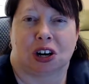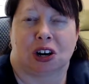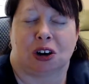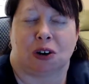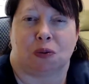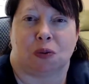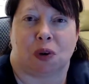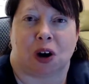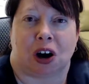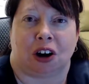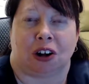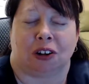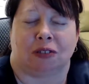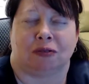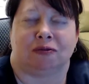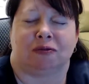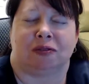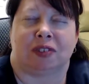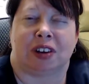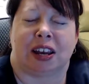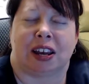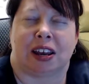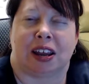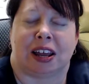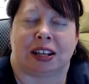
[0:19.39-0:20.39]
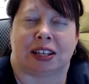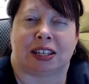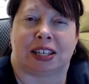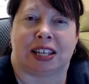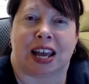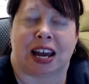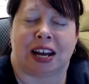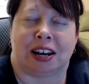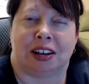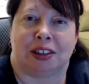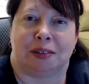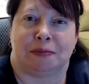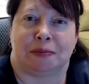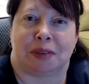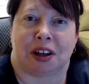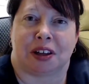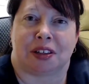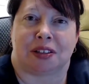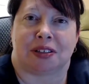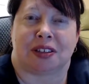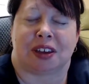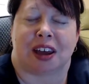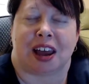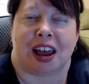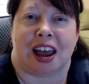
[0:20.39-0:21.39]
Well, it's the end of the
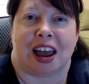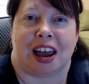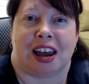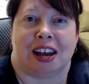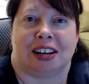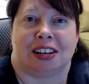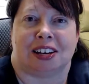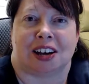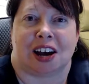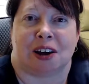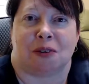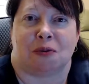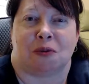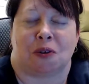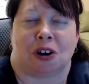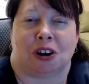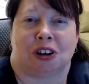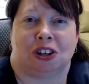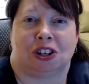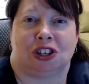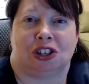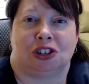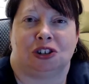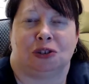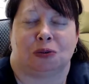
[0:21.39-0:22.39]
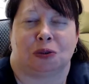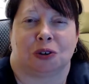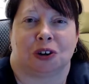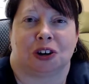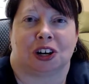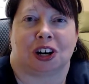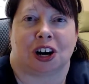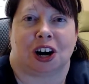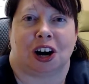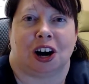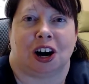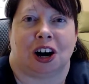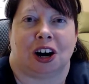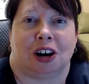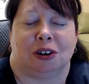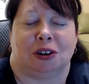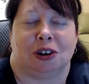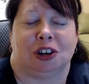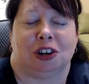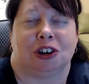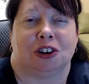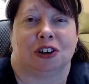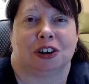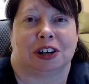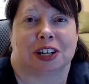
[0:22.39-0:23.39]
month and I want you to work
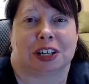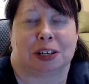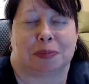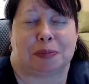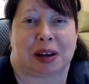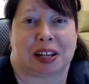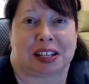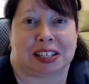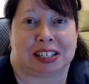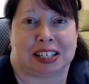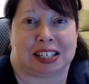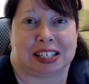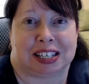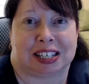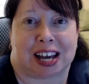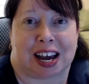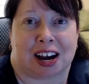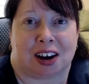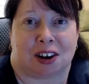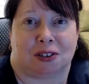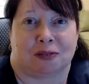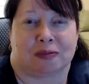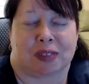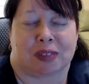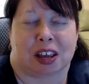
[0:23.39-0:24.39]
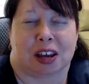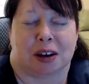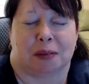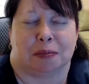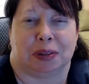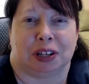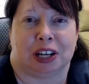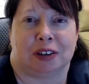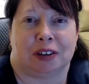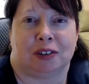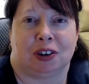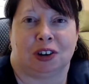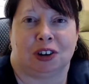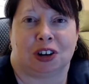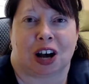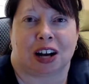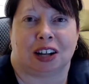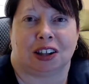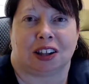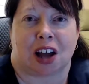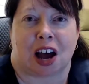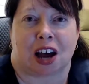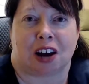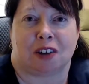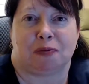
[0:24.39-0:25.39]
on your expenses now. Believe it or not, a
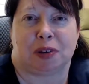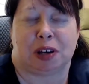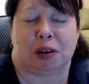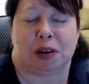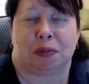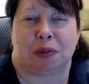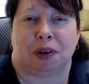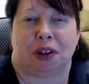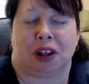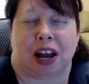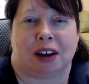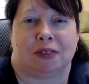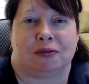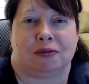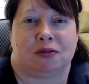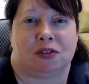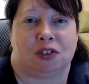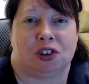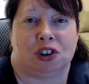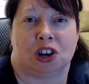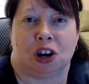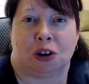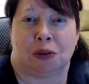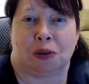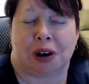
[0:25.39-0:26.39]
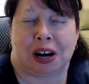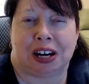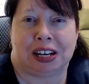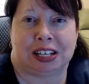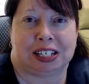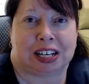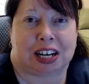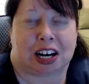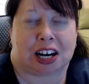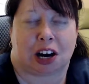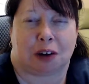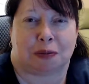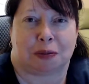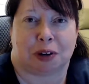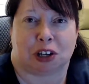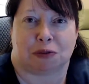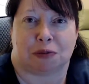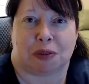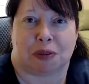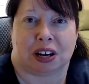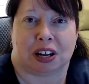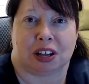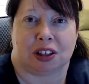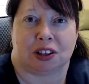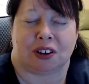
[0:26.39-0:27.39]
lot of people have no idea how much
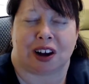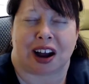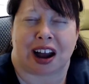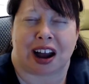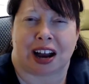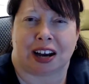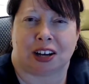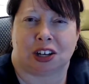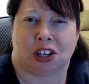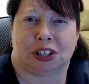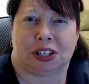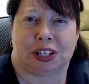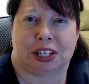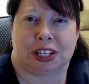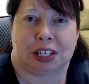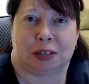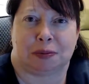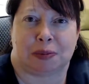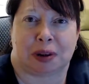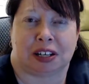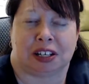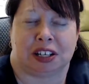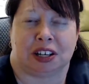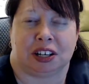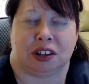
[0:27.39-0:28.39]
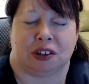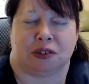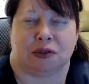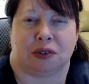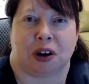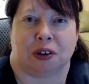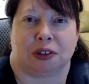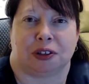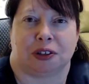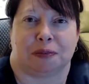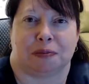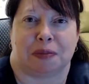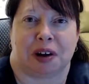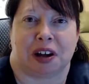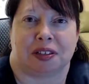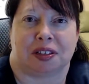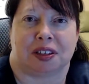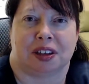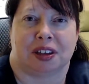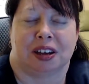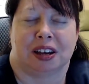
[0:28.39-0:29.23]
money they're actually spending throughout the month.